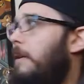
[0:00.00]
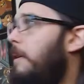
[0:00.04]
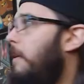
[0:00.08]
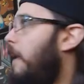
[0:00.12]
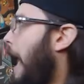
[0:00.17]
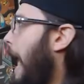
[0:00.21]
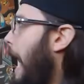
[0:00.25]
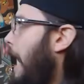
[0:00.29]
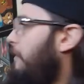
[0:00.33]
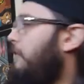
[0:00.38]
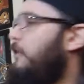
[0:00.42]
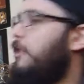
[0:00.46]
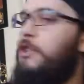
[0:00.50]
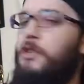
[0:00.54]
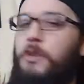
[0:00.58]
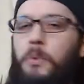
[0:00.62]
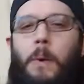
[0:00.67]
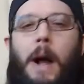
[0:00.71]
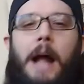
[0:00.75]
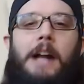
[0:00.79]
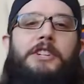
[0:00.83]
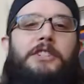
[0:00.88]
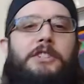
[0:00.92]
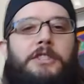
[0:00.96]
after
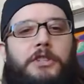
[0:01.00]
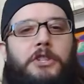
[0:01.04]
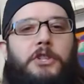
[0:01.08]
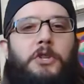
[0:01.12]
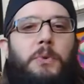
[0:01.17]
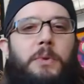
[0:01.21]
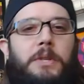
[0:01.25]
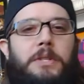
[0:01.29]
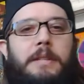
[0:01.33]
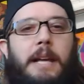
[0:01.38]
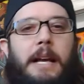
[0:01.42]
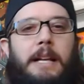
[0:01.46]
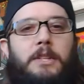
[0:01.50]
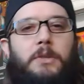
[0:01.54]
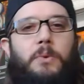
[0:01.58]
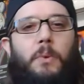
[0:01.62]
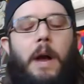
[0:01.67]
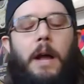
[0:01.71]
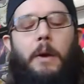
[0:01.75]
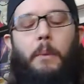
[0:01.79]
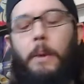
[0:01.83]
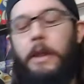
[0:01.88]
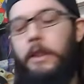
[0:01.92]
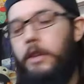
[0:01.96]
you watch the Suicide
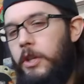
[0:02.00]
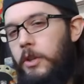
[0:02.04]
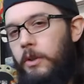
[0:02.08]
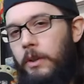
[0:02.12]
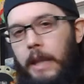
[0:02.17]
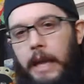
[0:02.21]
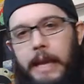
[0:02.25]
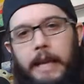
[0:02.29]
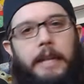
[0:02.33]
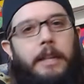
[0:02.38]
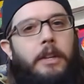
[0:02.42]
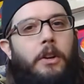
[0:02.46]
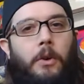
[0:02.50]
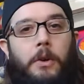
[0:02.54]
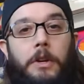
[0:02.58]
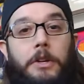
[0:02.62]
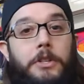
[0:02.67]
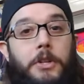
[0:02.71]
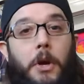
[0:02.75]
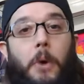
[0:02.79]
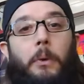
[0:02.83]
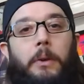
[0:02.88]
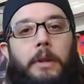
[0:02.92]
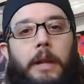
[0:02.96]
Squad, whether you like it or
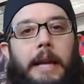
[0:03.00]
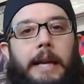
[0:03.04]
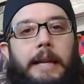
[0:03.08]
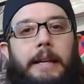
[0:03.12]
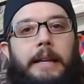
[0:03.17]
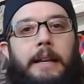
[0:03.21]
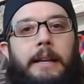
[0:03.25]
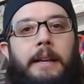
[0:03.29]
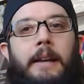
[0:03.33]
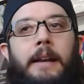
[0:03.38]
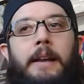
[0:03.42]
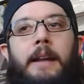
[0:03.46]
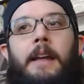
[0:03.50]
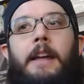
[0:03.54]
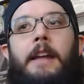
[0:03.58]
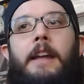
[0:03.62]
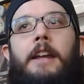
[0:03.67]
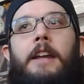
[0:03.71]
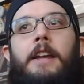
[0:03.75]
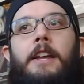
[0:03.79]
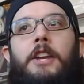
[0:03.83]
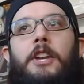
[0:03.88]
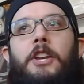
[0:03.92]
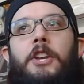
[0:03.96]
don't like it,
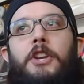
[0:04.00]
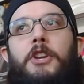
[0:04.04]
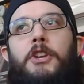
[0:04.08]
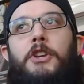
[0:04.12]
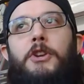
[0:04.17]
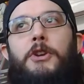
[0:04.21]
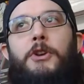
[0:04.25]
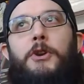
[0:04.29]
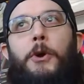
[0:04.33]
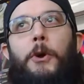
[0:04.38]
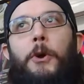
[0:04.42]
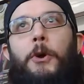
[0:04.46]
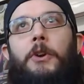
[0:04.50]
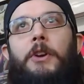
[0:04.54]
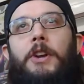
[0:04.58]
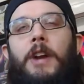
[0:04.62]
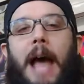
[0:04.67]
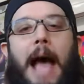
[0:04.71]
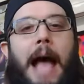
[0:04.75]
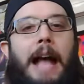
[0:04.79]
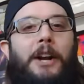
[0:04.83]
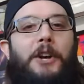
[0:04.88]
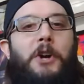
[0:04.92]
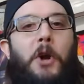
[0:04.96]
you're
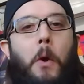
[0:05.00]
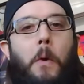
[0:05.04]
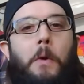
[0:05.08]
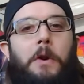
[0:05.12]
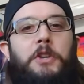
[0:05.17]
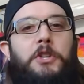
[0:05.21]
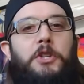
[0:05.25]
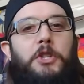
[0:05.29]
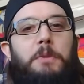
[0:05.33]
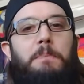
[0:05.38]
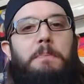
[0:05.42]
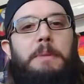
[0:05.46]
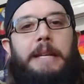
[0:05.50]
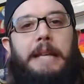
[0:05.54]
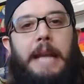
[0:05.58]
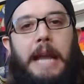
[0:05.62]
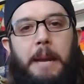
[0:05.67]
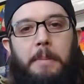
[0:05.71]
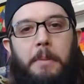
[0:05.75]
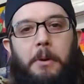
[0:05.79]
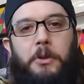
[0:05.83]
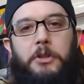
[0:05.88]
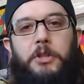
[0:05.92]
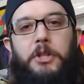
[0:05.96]
not going to
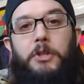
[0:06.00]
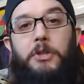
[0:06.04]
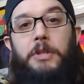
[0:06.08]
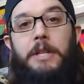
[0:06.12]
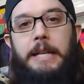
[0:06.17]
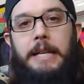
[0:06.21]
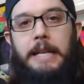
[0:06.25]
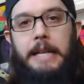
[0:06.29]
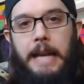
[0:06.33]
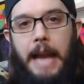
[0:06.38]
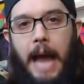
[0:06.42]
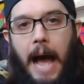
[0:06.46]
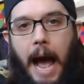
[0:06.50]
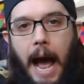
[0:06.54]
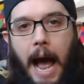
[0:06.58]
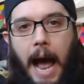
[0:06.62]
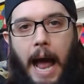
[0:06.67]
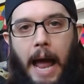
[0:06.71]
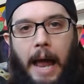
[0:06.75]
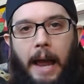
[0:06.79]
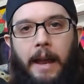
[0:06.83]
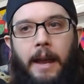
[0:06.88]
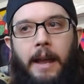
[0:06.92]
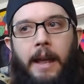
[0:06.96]
be able to
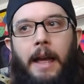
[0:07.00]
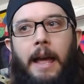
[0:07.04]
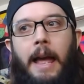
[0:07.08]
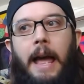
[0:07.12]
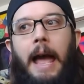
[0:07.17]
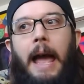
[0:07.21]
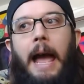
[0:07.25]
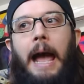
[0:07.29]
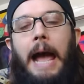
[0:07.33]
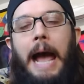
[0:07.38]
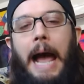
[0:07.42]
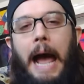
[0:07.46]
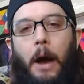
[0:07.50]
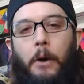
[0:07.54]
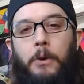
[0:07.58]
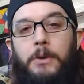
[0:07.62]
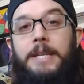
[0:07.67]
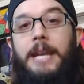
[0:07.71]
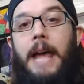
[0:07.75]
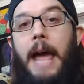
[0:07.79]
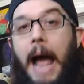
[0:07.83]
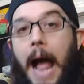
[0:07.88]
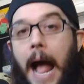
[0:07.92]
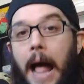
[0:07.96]
deny
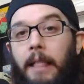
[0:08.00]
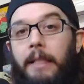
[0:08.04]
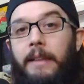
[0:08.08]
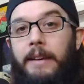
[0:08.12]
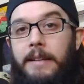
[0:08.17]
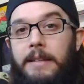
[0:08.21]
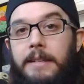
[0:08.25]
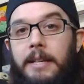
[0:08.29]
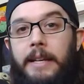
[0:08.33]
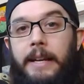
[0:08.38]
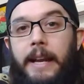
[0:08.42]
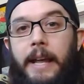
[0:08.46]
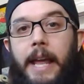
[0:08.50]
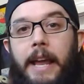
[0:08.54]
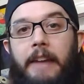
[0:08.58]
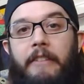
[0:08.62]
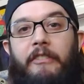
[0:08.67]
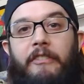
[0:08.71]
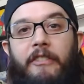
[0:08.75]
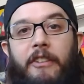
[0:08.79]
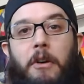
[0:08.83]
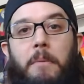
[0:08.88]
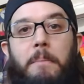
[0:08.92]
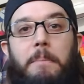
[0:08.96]
how talented a
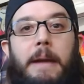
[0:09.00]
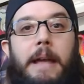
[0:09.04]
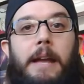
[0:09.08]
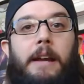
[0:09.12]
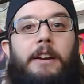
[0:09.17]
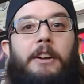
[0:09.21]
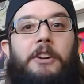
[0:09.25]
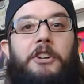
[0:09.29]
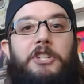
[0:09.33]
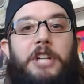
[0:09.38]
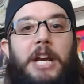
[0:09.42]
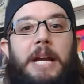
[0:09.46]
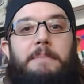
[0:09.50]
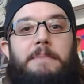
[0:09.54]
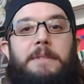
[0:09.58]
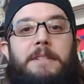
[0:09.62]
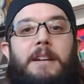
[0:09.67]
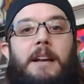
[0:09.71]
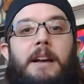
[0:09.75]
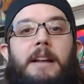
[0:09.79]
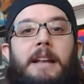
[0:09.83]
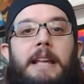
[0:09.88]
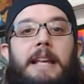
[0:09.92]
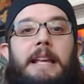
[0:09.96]
filmmaker
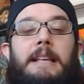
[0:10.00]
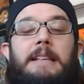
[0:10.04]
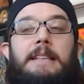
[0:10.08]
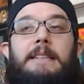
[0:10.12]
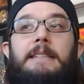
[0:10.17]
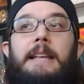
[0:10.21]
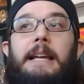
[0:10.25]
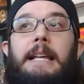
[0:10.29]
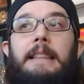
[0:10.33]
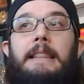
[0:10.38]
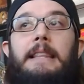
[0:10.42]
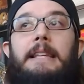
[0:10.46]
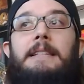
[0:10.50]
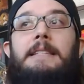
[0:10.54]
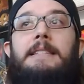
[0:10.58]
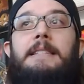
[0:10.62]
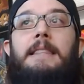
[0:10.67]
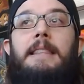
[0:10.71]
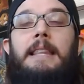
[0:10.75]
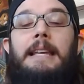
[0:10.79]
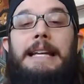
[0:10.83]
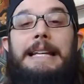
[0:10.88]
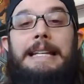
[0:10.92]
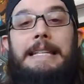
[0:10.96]
James Gunn is. Like,
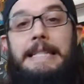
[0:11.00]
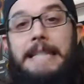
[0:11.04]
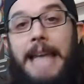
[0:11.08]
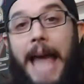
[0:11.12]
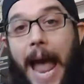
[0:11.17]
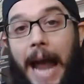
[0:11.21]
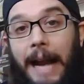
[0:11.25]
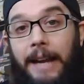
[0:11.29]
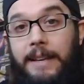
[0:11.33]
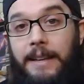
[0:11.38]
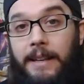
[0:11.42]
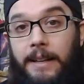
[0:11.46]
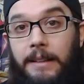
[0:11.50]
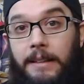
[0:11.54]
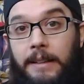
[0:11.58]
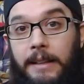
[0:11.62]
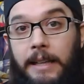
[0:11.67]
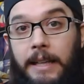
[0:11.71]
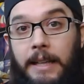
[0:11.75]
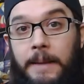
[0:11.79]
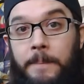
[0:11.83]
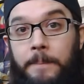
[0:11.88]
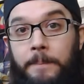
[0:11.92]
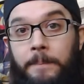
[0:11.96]
this thing
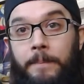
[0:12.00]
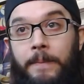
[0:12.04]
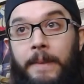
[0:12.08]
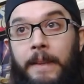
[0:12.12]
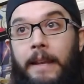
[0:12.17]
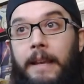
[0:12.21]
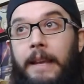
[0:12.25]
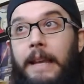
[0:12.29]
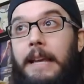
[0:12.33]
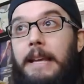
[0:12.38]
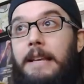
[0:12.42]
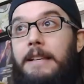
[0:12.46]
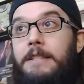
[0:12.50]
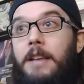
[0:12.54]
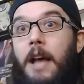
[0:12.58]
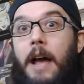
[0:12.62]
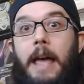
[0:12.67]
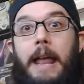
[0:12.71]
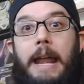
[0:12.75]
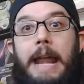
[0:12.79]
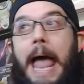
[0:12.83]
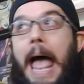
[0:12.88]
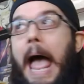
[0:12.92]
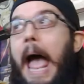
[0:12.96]
technically
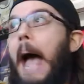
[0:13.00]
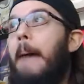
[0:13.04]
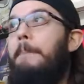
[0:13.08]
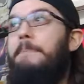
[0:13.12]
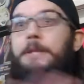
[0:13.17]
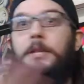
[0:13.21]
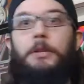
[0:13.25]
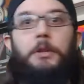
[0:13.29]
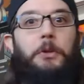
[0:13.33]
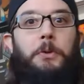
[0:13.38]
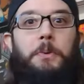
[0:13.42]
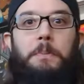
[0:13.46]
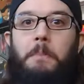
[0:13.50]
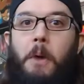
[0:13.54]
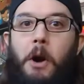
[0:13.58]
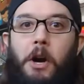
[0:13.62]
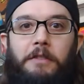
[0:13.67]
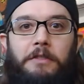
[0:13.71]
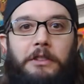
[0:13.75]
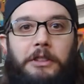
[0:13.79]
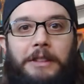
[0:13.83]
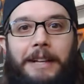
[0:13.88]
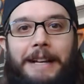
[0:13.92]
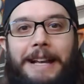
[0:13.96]
is an absolute
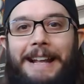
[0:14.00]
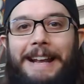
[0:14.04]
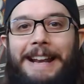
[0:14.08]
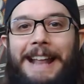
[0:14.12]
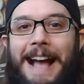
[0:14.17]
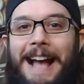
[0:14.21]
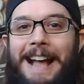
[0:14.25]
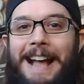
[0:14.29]
marvel, and